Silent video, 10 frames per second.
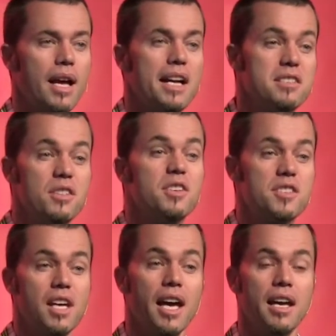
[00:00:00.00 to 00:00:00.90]
And to
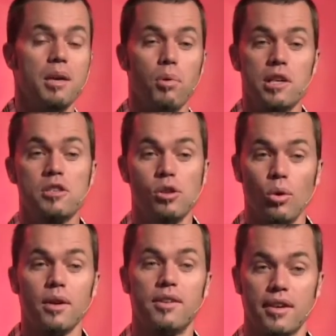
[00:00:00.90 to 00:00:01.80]
this day, he brings
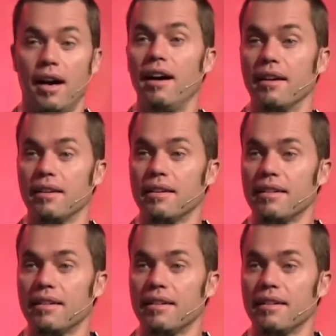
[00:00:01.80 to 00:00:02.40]
glory to God